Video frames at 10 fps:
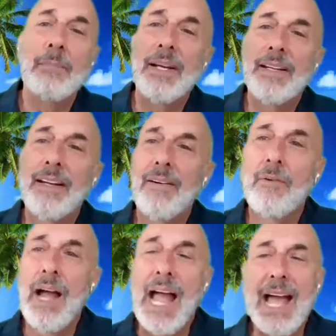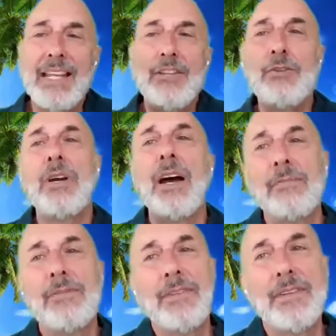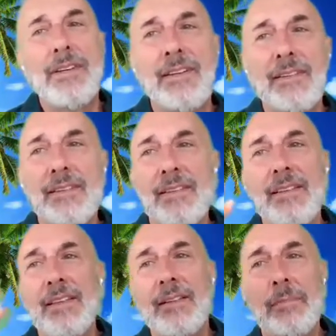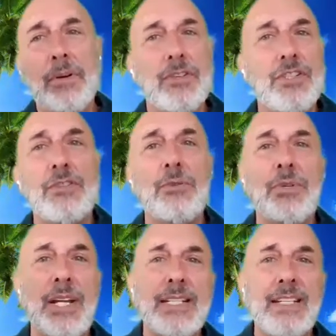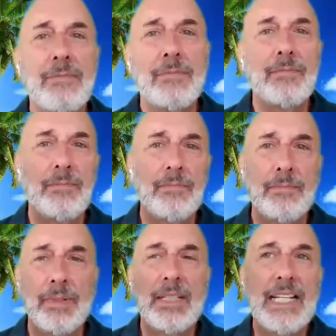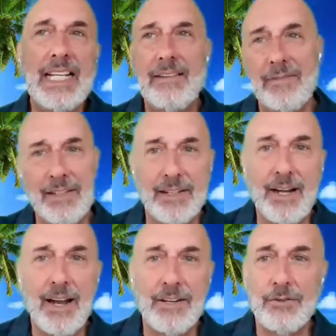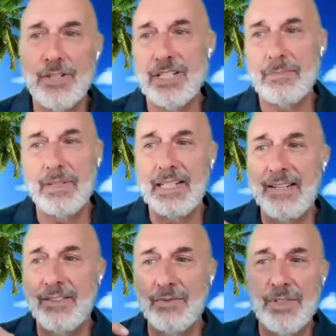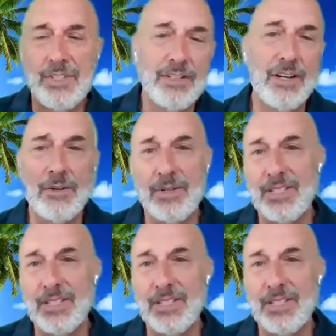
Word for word: But how do you comfort the person who doesn't believe in a God, who just believes when you go,